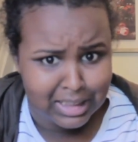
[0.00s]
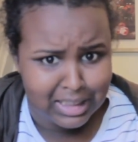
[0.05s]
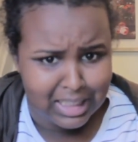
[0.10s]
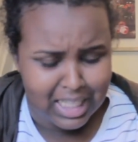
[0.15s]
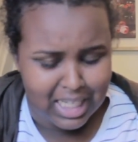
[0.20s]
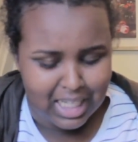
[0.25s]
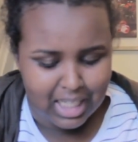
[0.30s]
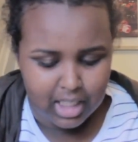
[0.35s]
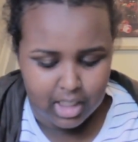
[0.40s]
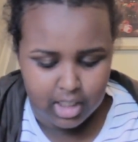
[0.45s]

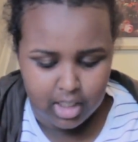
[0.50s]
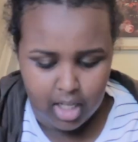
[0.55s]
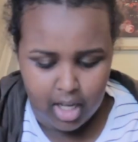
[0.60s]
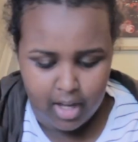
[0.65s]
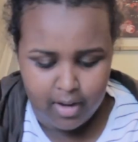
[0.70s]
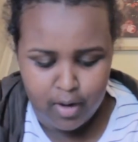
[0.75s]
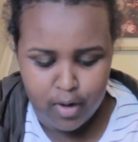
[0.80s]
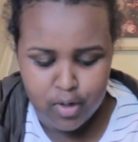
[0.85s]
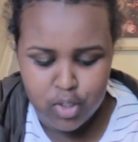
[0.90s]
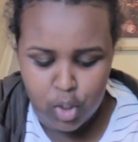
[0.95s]
yeah,
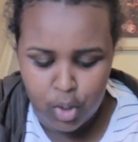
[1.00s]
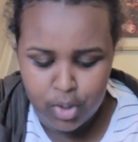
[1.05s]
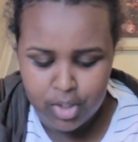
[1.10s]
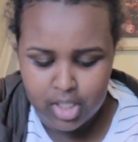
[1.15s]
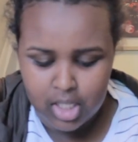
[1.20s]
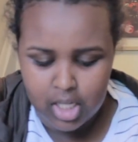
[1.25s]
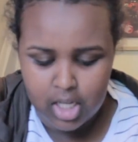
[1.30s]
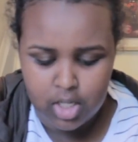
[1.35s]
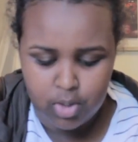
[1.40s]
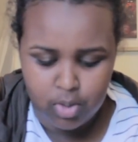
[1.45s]
I never told
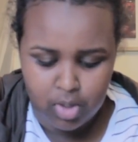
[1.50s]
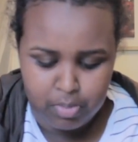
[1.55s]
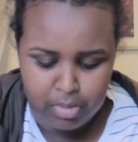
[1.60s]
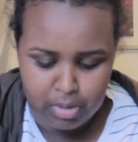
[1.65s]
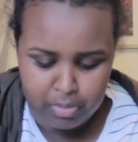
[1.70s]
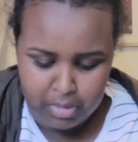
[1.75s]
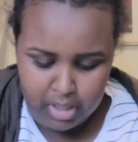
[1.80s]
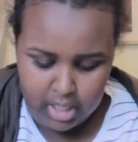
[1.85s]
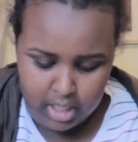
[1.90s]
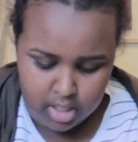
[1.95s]
her that. I don't want to
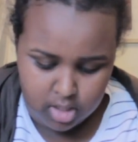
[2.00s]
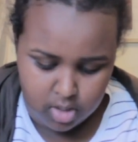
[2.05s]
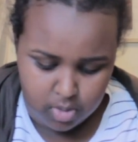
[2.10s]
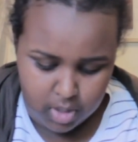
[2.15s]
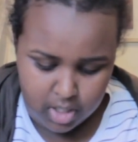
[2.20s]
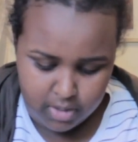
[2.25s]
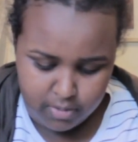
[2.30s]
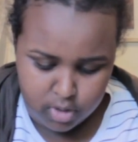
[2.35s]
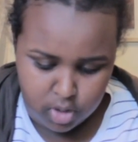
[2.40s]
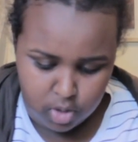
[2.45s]
be mean, so
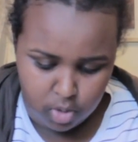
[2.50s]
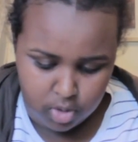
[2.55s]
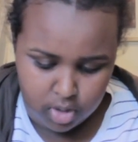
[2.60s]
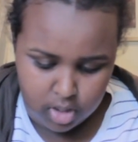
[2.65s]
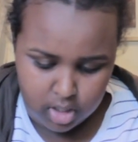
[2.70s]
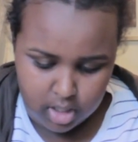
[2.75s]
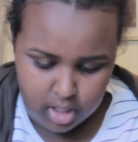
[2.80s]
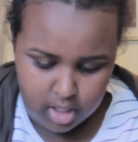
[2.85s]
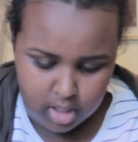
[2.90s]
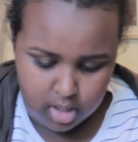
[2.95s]
I never told
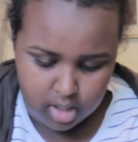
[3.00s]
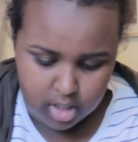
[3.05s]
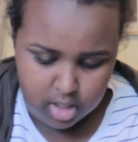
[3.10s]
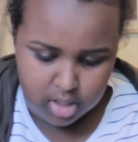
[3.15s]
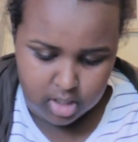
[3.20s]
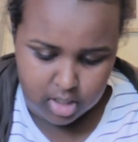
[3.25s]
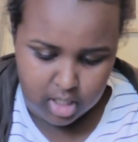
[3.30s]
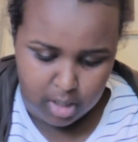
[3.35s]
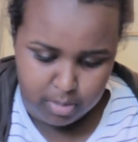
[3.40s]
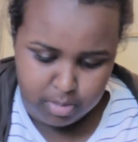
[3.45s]
her that. I
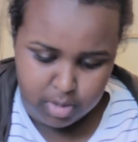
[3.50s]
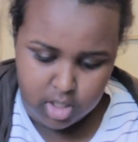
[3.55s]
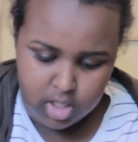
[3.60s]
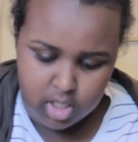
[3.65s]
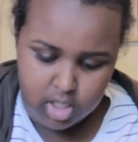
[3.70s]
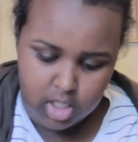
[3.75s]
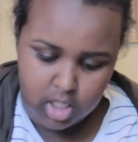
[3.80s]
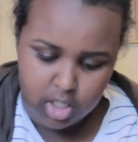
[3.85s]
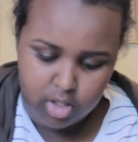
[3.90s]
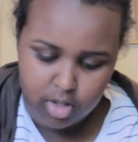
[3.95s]
just kept it
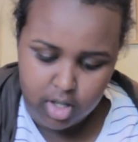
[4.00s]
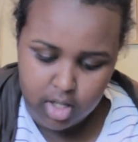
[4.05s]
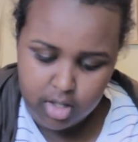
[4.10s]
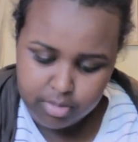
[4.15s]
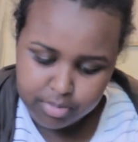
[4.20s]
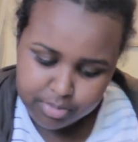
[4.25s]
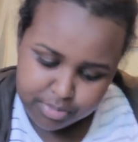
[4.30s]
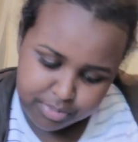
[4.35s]
a secret